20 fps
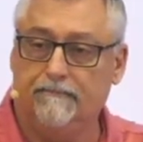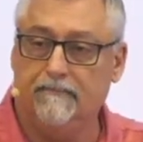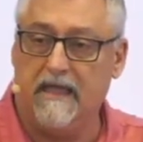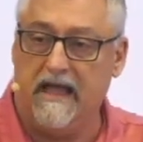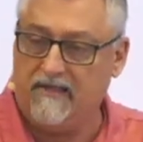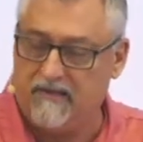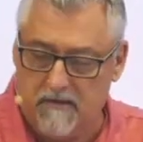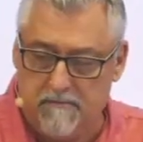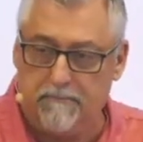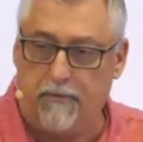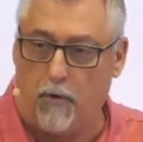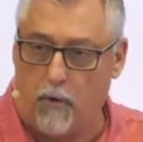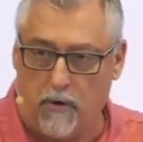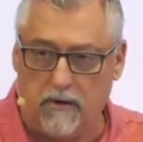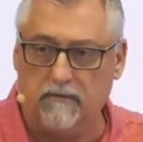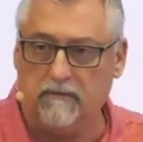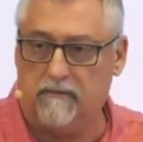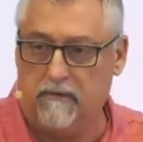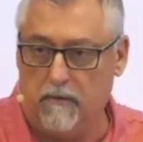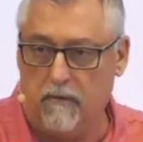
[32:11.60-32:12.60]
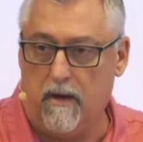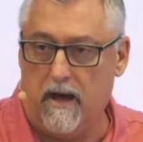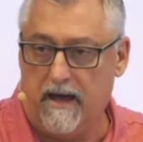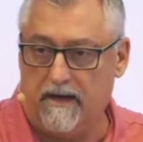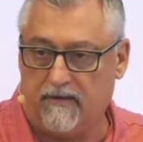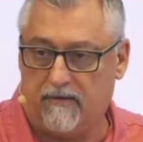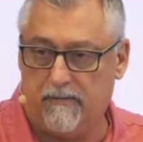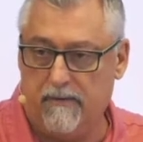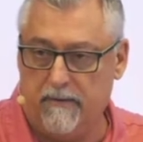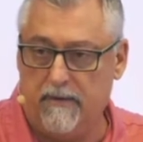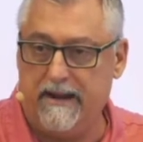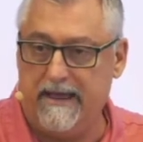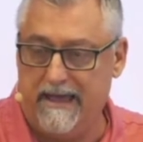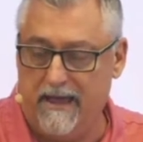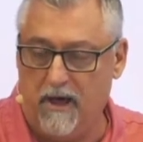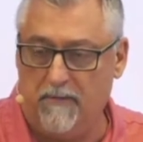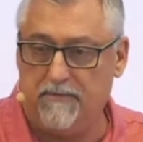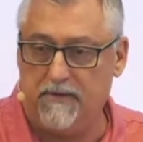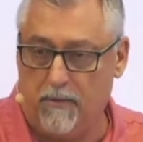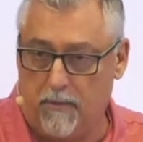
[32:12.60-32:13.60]
That's important to us. We want to
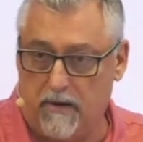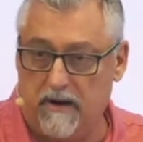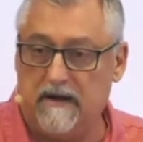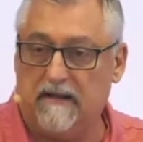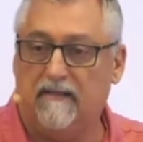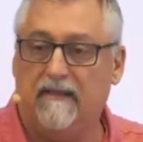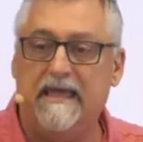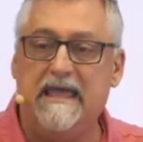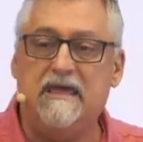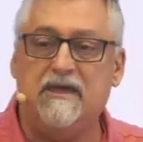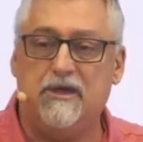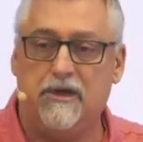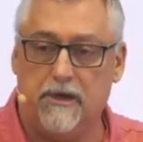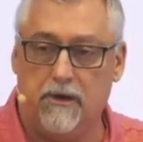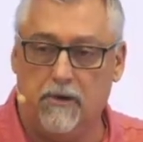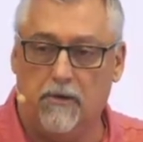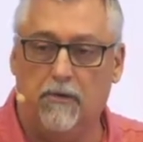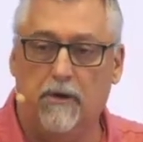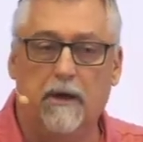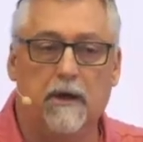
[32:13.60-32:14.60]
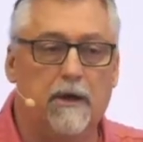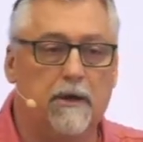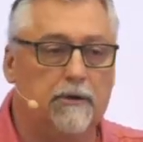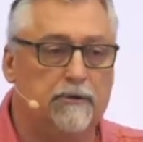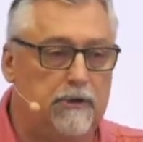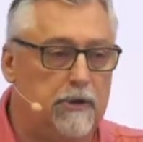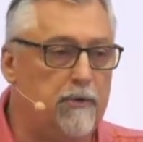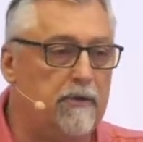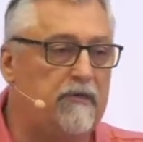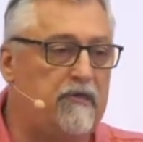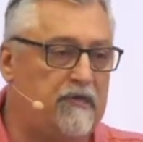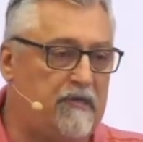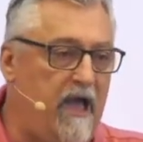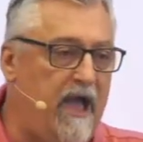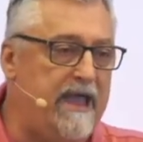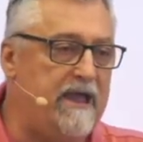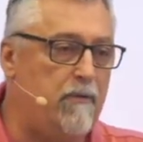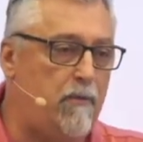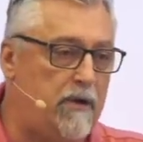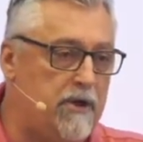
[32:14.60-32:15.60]
help you. We're going to link you to a
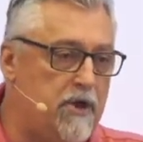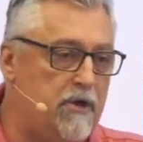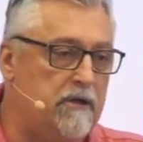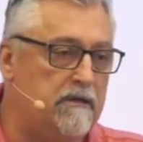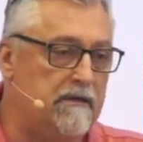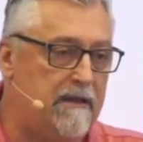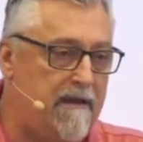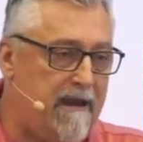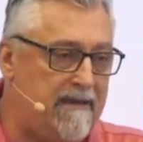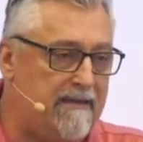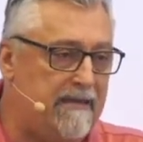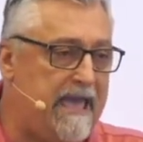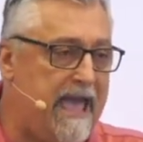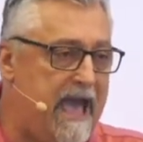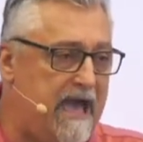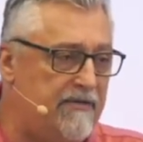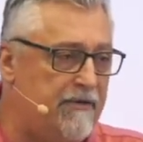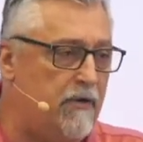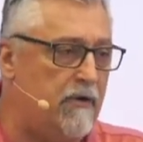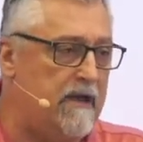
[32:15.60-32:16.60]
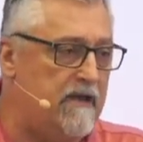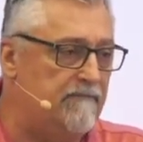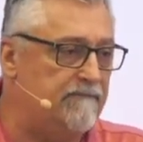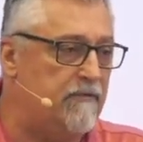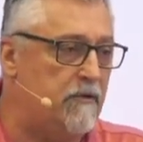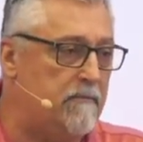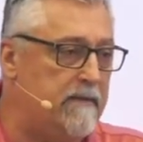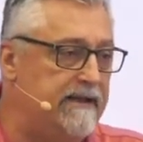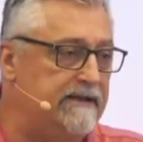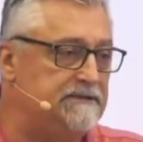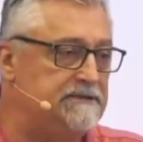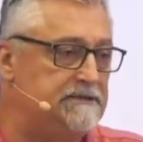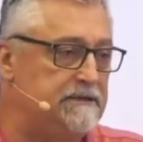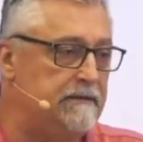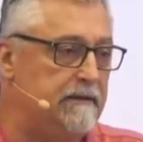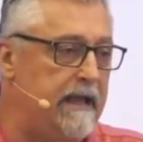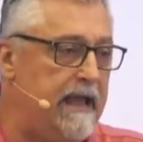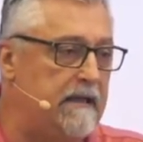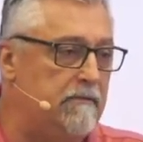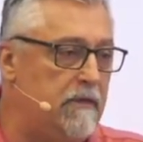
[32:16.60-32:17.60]
site where you can get, gather
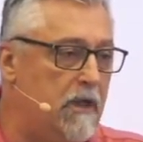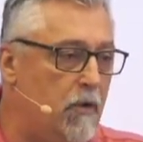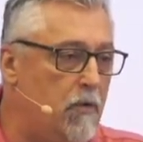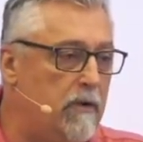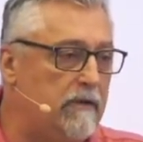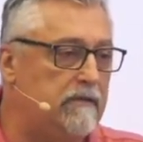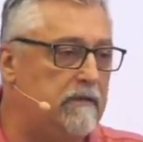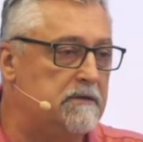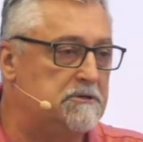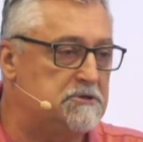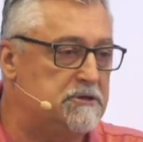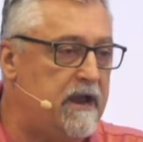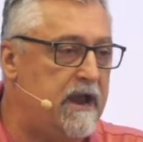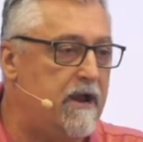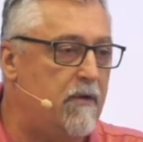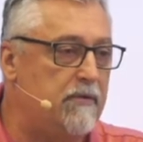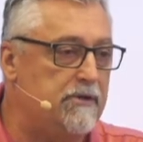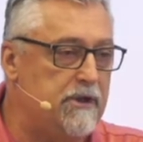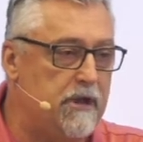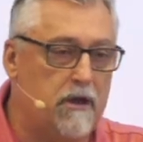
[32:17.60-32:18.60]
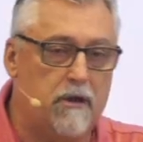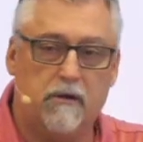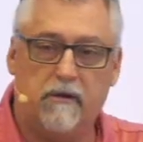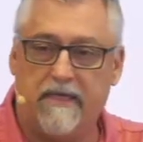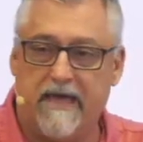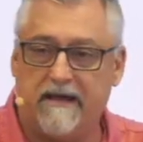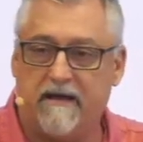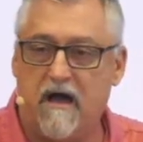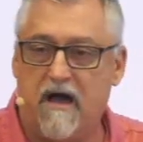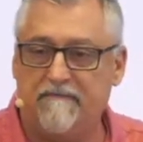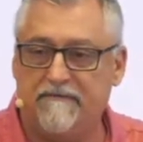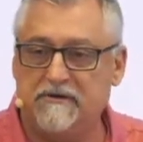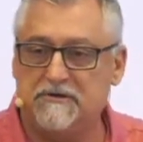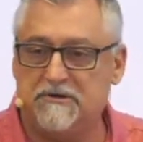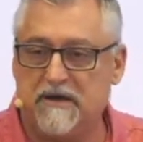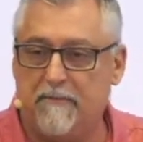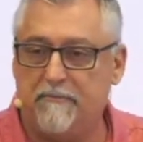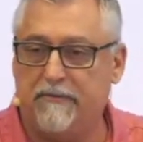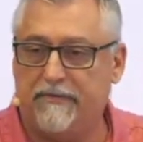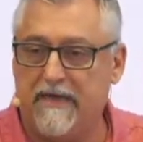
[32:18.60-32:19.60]
information and know what to share when you go to that coffee
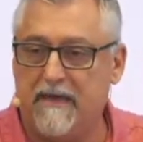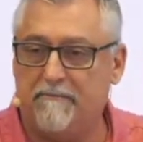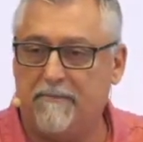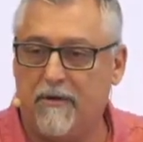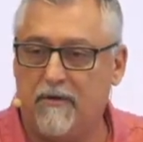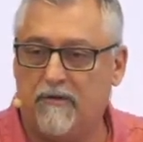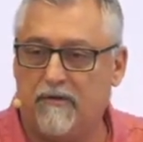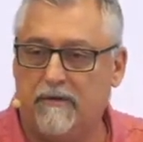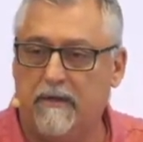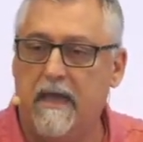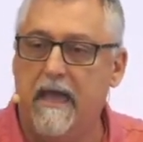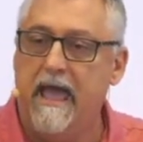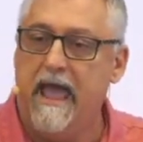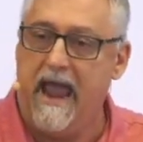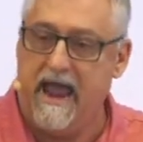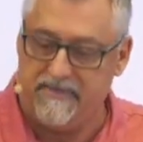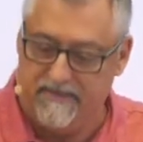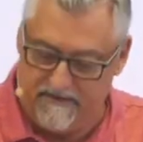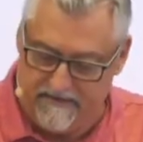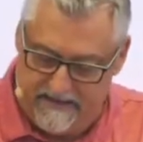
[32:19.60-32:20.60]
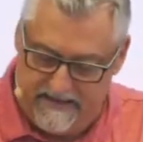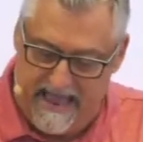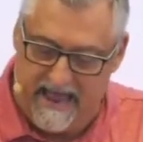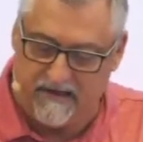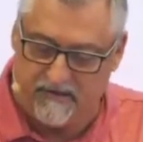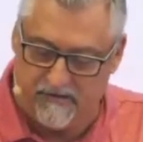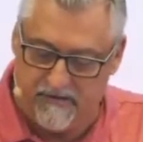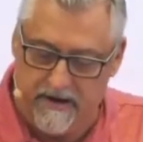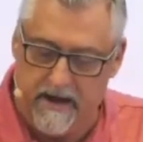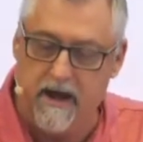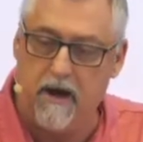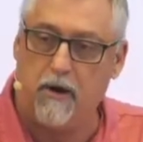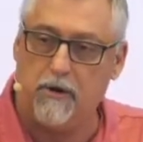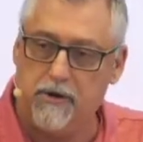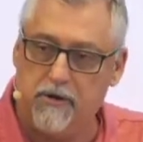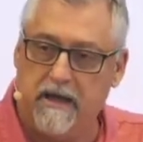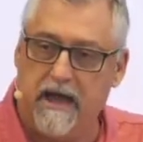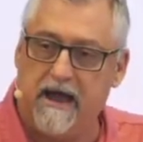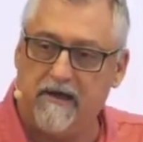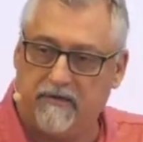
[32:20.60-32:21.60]
shop with that person. And the, the next year,
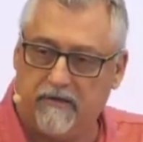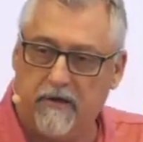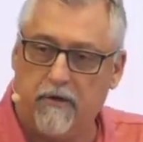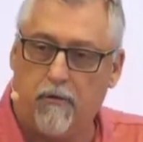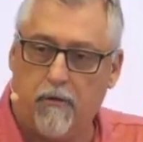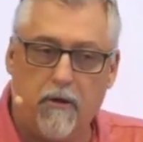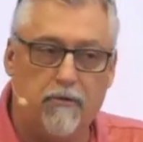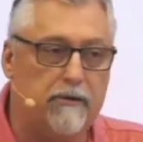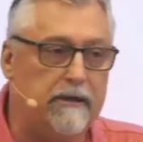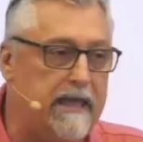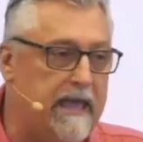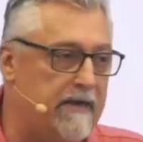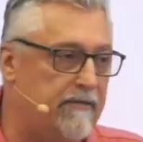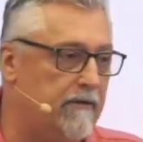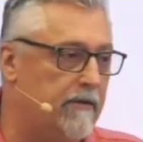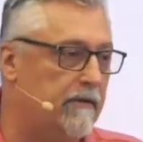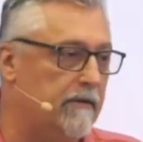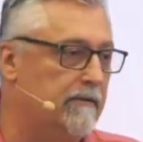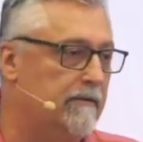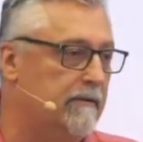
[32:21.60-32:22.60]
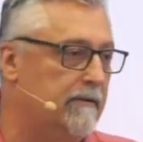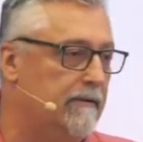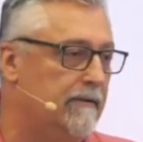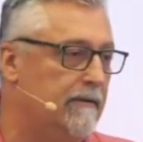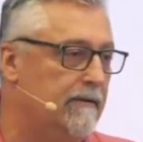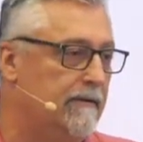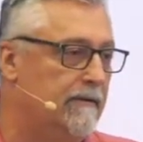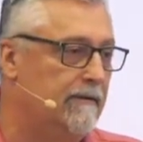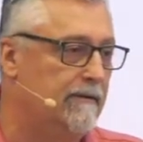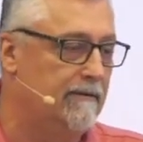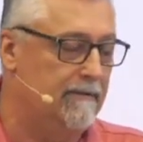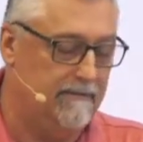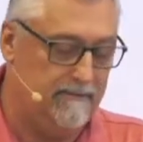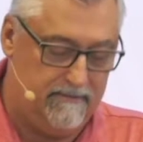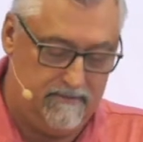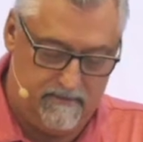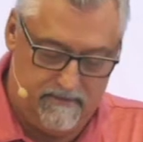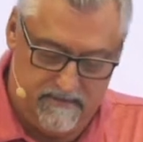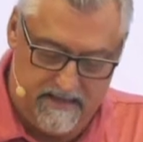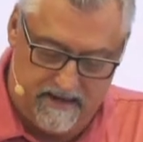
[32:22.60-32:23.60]
you guys can grow together.
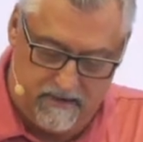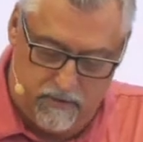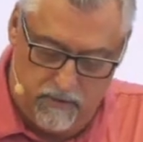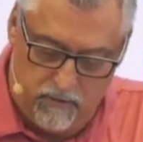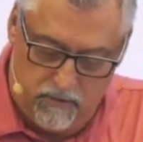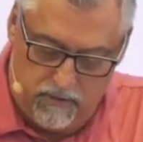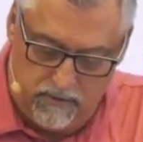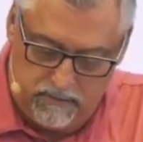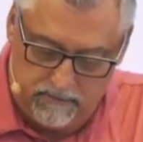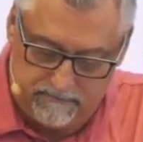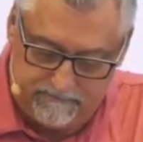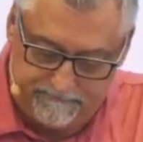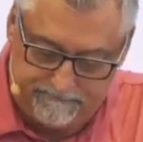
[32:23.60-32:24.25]
Isn't that cool?